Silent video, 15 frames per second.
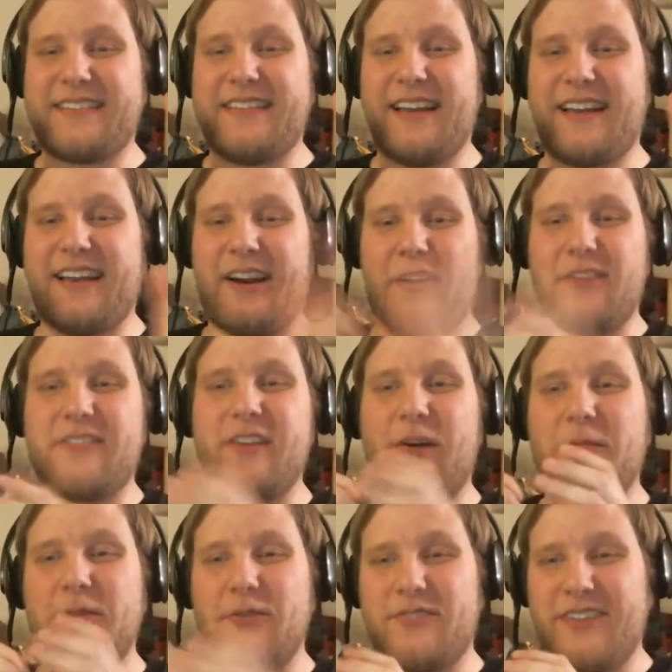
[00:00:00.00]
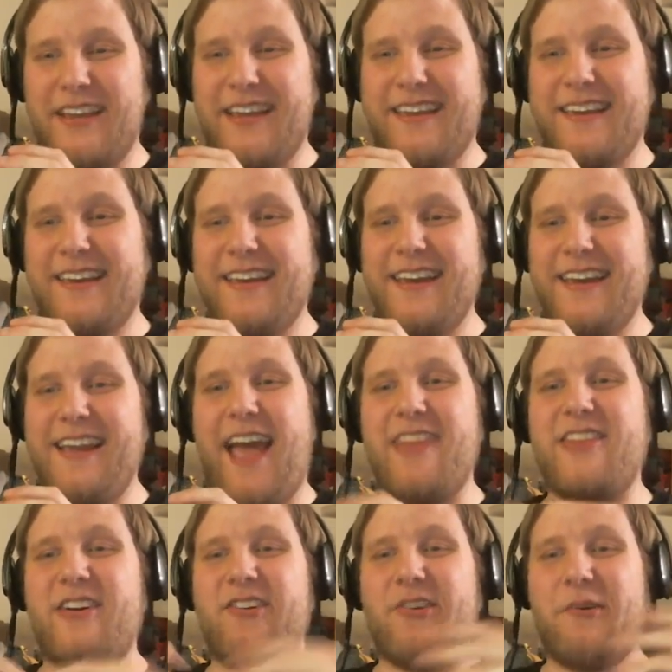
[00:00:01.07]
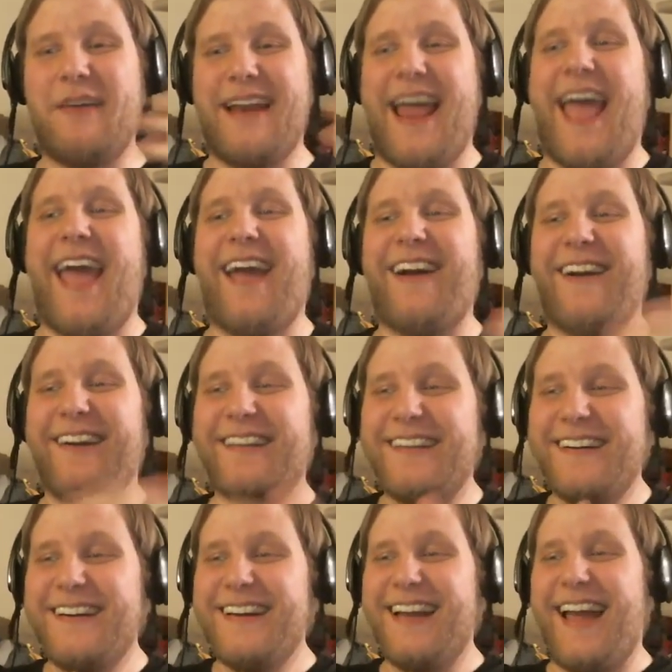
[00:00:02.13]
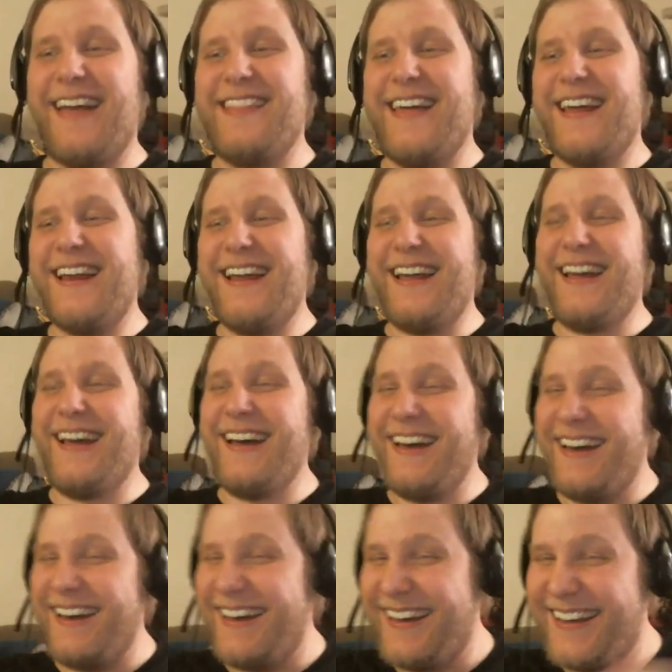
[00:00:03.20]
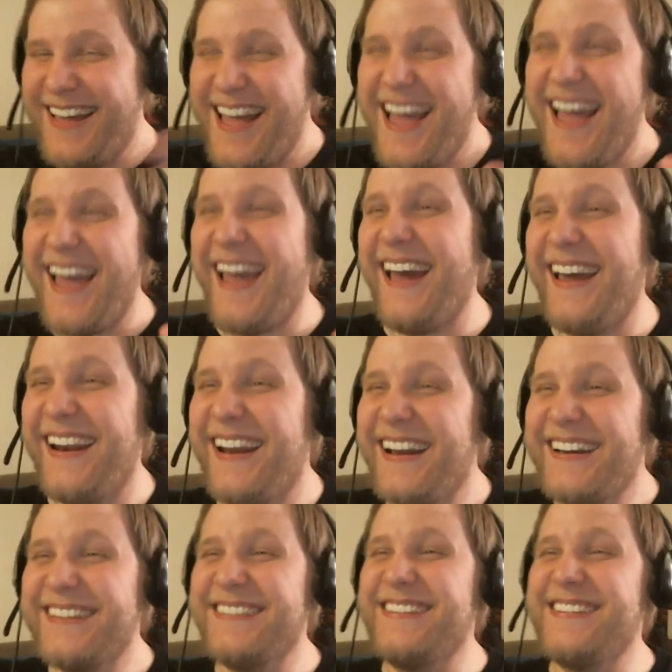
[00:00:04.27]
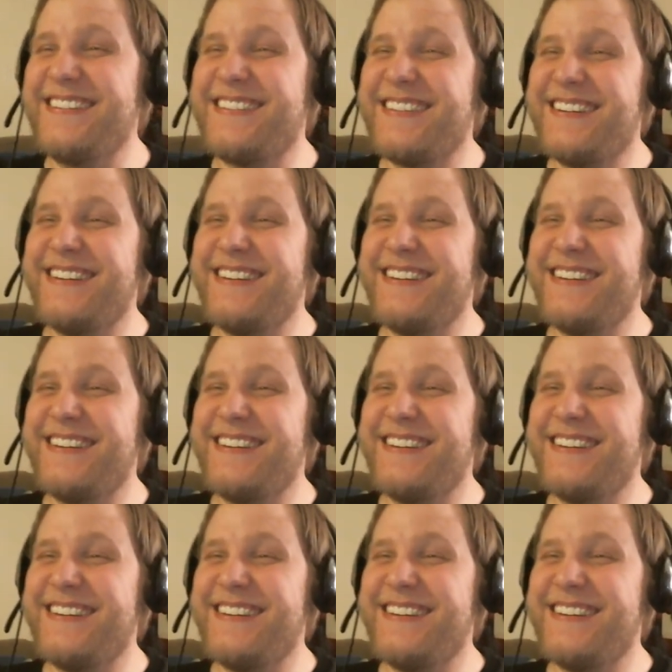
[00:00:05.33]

carousel boutique and they're doing hair, and then and this